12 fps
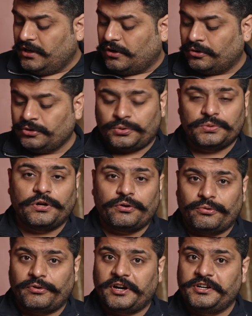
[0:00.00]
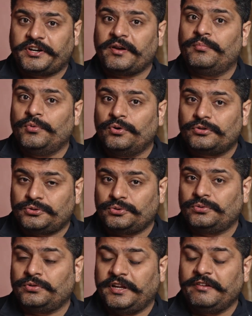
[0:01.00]
onto the Aurora Ultra more
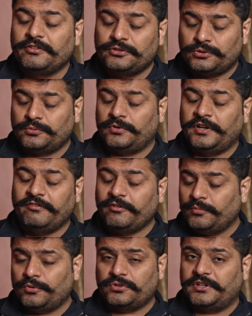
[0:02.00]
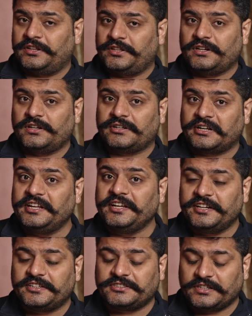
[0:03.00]
so, even more than the
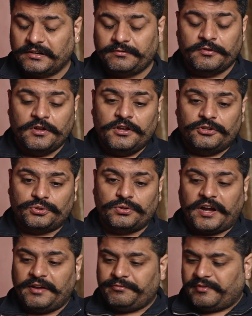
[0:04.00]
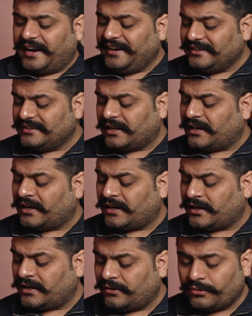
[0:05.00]
clean itself. So I find
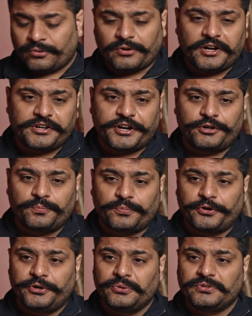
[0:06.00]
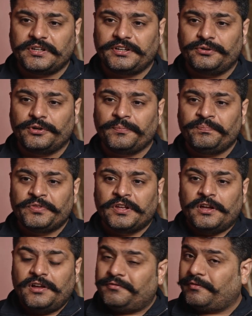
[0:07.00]
the Aurora Ultra to produce a
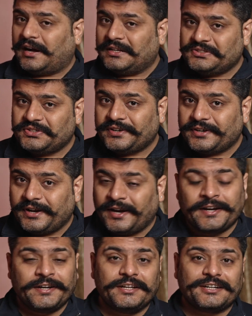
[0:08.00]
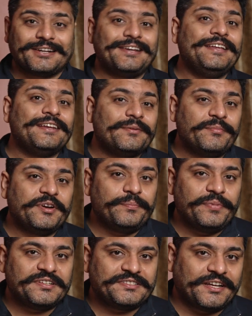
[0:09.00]
faster and cleaner
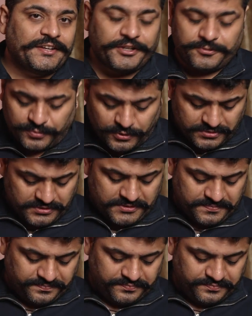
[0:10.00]
mid-bass response.